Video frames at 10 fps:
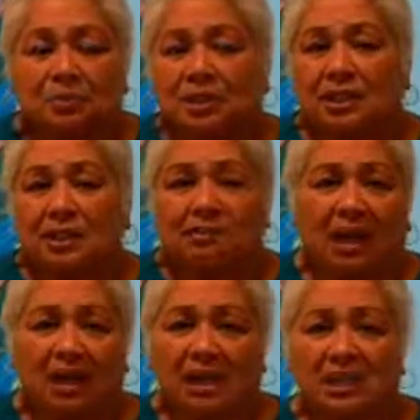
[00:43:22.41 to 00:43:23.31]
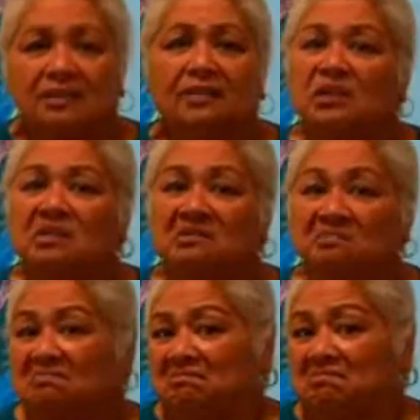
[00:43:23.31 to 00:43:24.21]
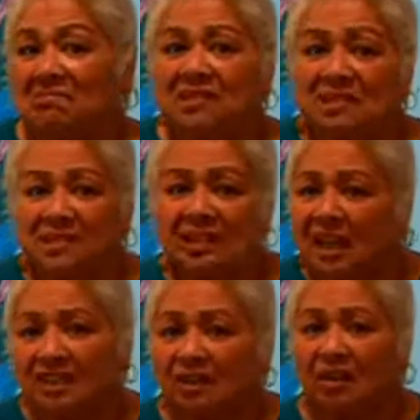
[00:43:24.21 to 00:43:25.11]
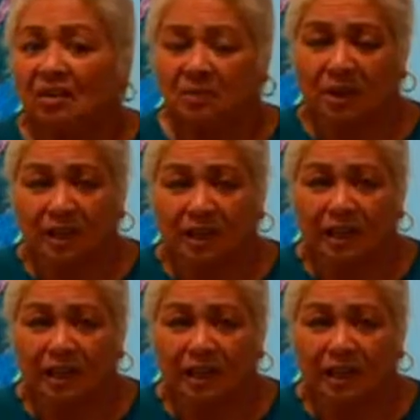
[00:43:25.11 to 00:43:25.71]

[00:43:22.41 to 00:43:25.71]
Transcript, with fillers: really mind if you didn't like their artwork.